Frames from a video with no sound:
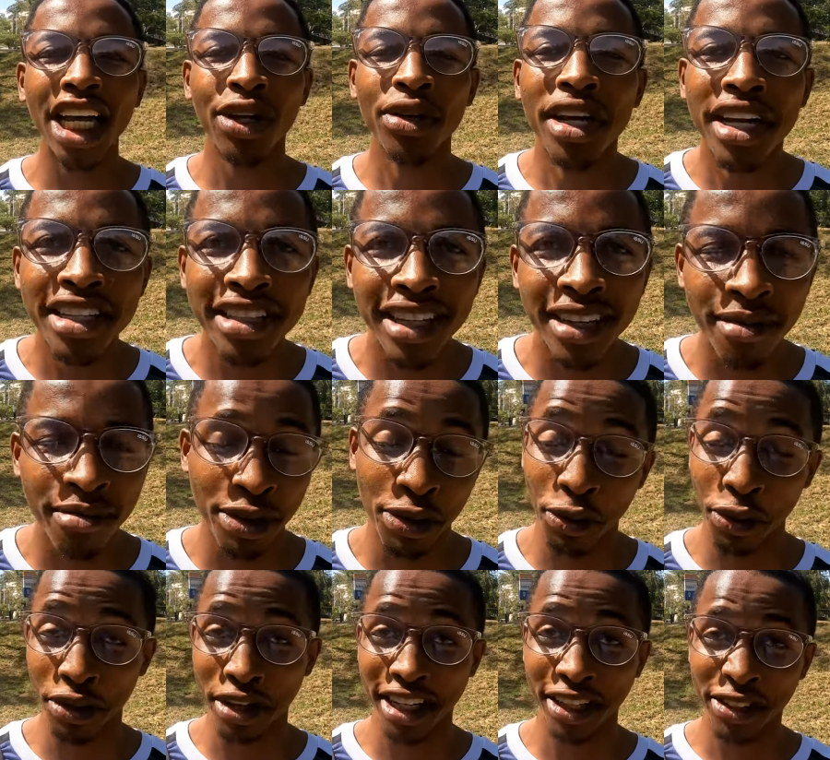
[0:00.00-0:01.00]
Idism, um, we
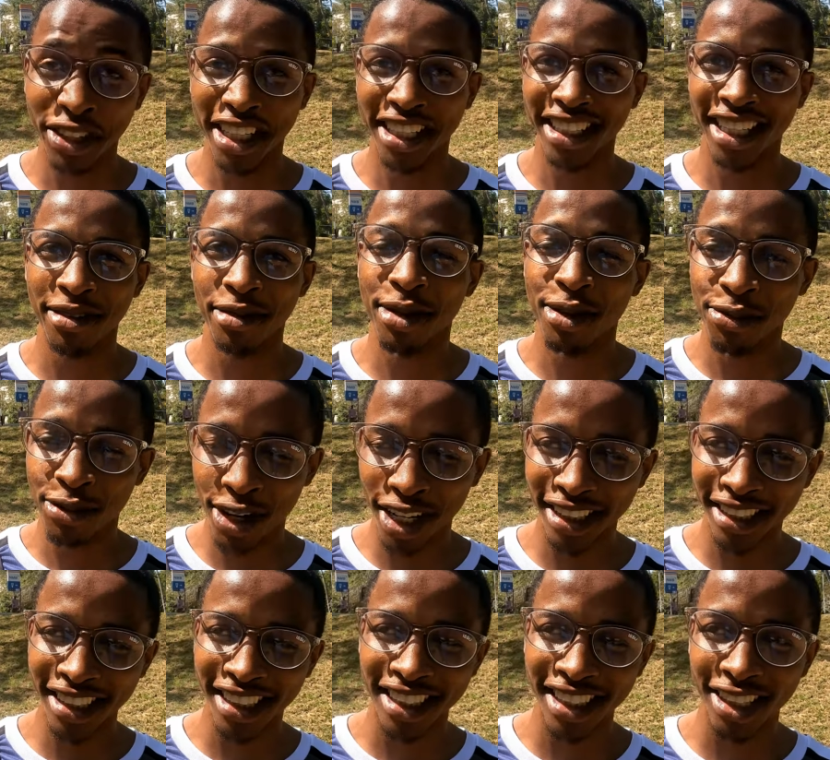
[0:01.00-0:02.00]
call it Idism, um,
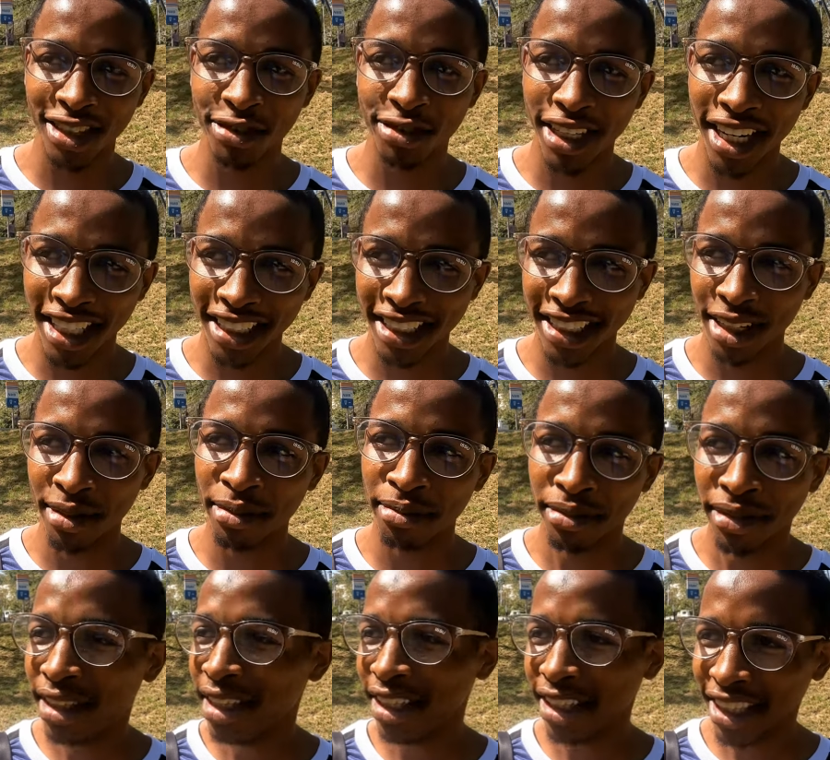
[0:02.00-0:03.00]
University of last
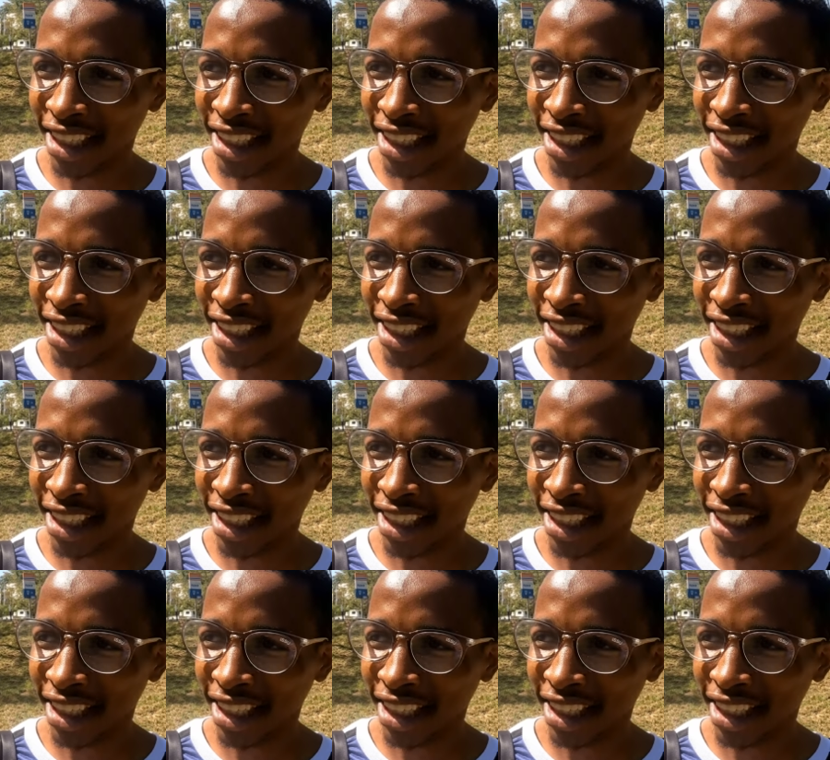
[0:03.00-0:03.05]
time.